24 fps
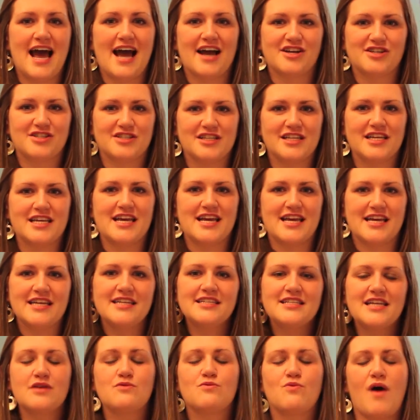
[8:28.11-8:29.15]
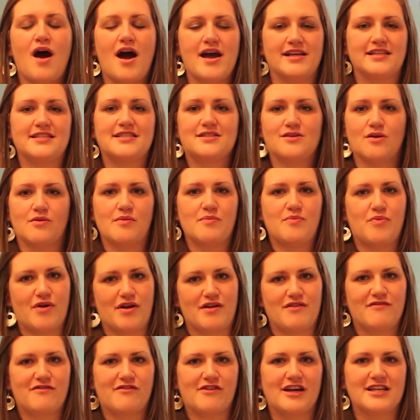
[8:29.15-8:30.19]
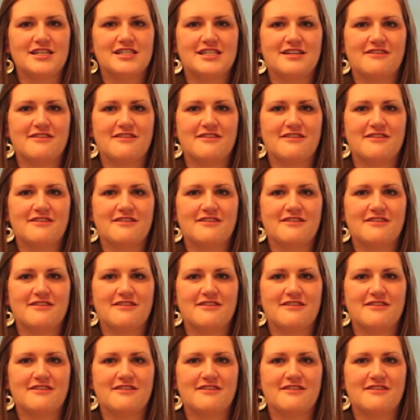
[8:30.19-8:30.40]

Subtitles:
actually is and why it's so important for us